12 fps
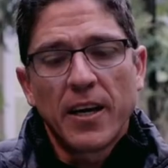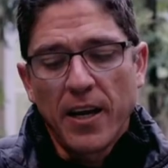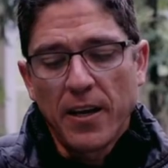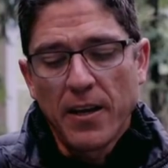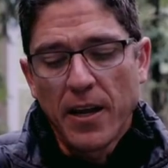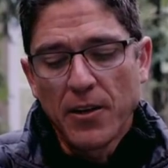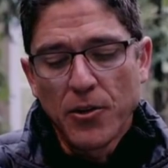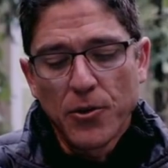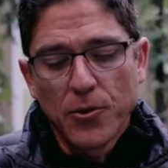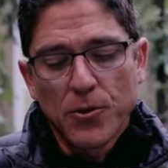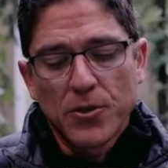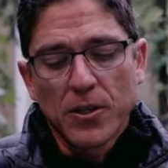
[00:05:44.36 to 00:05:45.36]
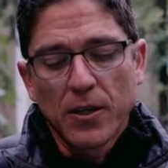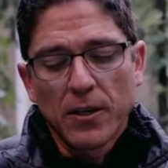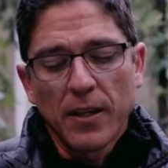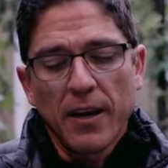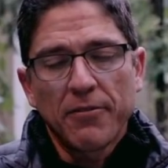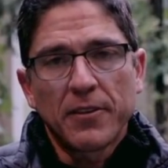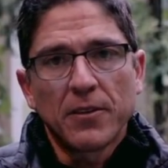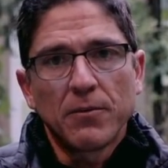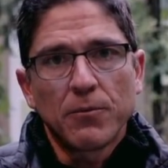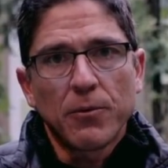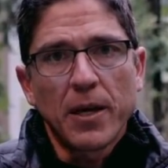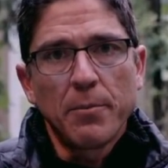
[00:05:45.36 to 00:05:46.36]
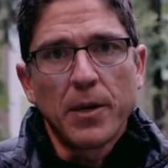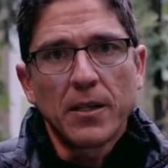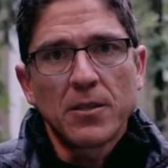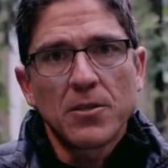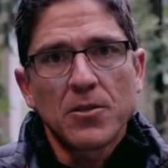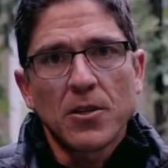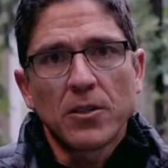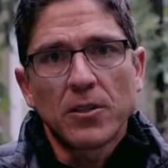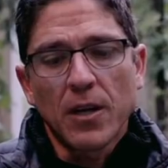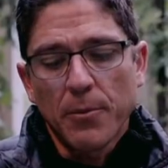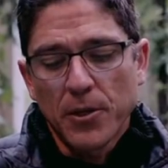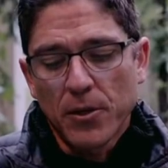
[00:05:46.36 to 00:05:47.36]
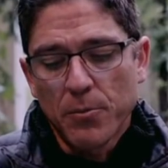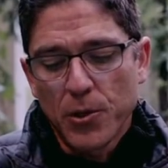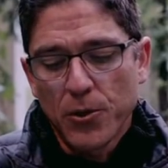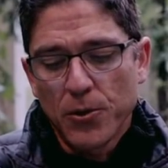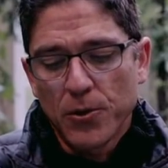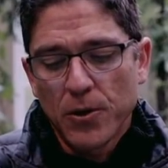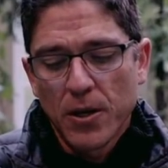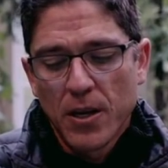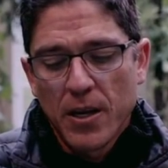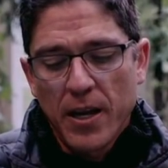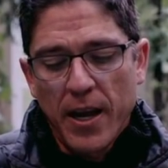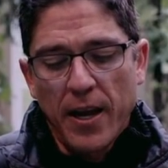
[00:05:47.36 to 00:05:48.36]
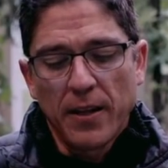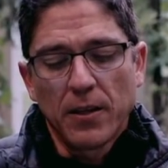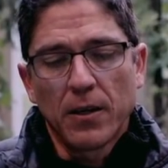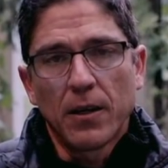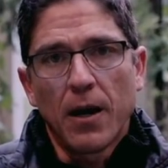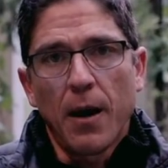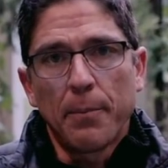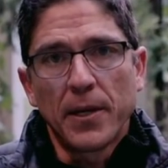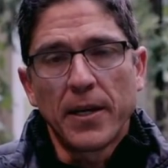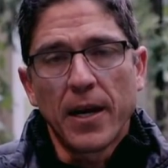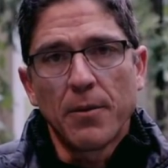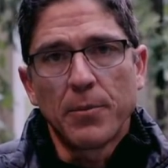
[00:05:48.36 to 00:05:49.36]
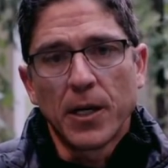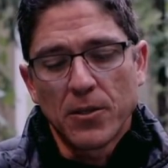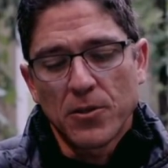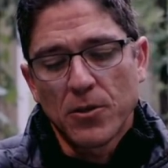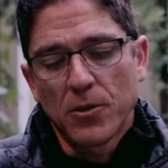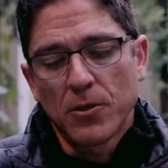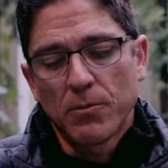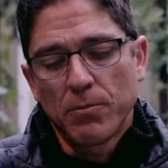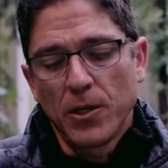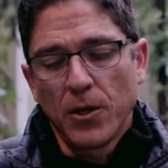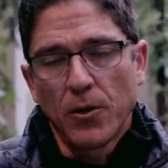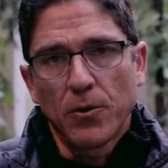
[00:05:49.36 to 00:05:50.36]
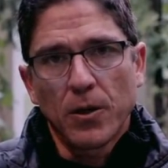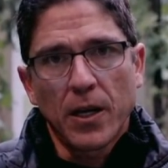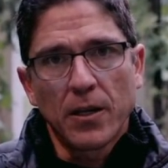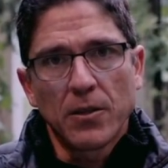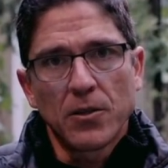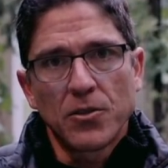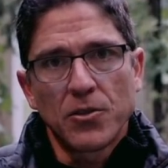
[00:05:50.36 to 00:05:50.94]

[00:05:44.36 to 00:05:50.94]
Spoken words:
and then you use the left and right buttons on the top of the computer, and the up and down buttons are, kind of the